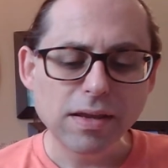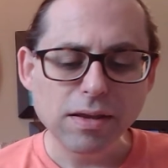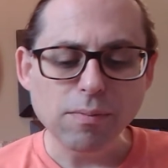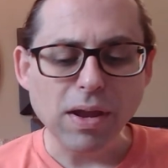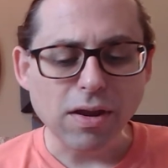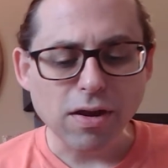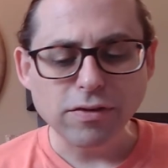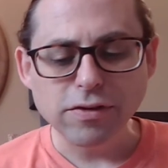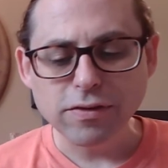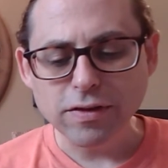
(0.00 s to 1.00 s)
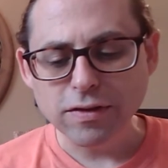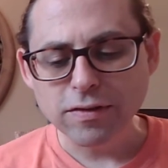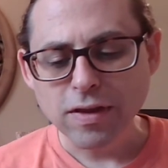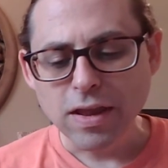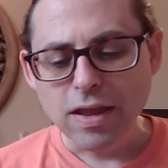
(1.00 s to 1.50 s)
in my consciousness,
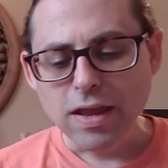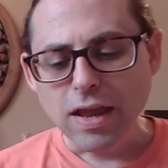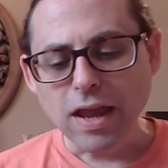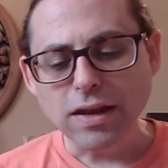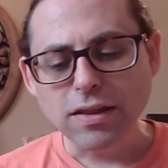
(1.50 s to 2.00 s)
and in the